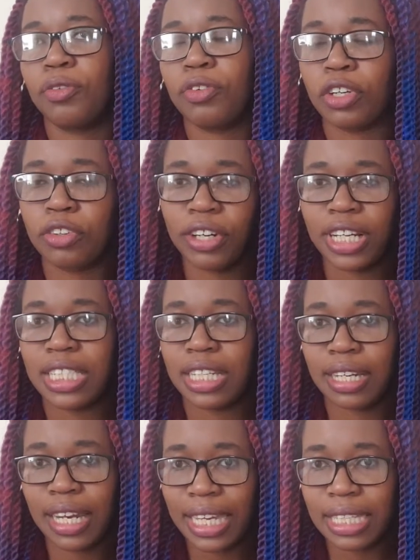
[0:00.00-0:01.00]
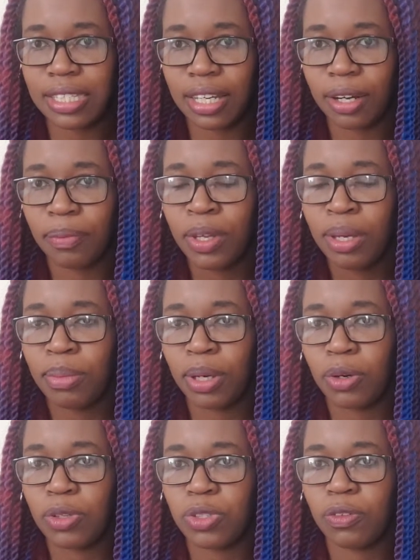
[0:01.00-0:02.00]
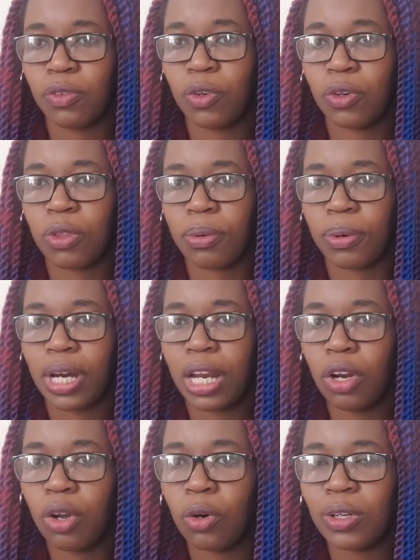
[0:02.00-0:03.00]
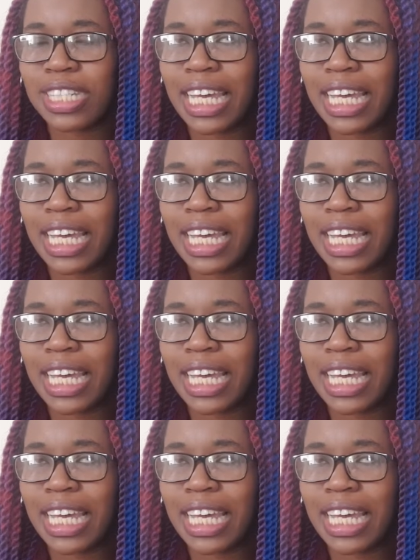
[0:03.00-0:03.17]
regret it later because you've gone through a lot.